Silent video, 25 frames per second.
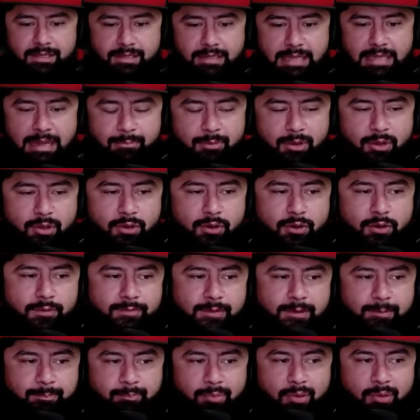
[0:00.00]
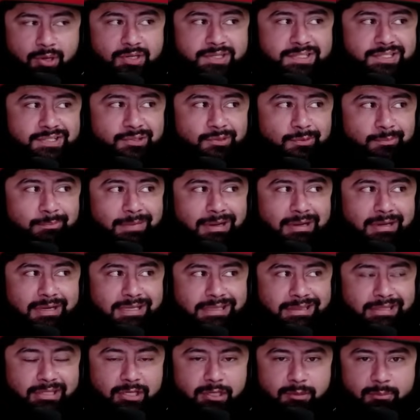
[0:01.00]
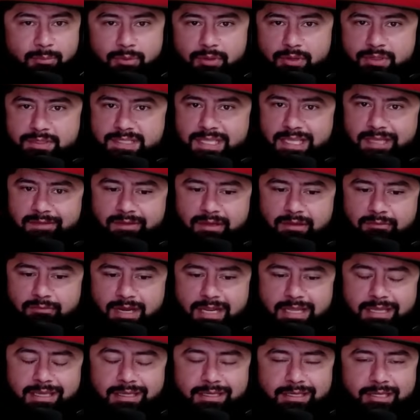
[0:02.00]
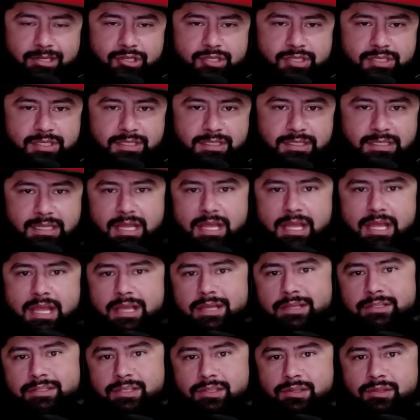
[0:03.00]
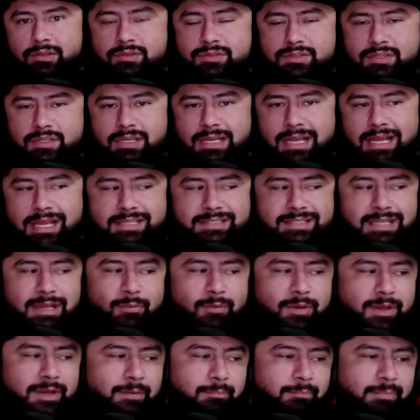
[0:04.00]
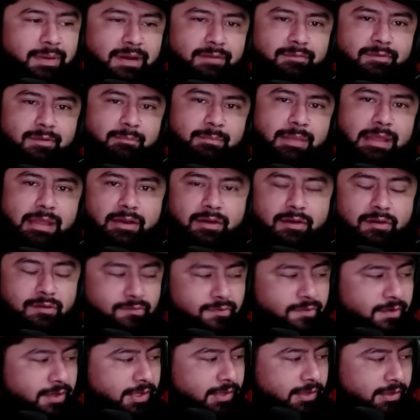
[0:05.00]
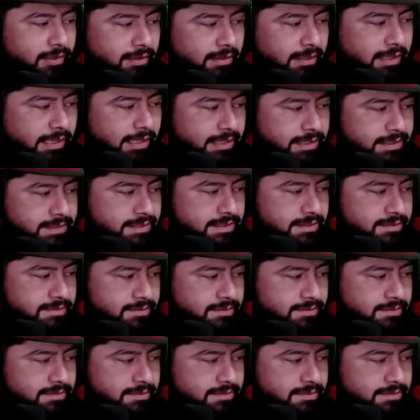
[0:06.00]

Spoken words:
gonna go over personal merit leaderboards, giving recognition to those of you guys that went above and beyond for your alliances.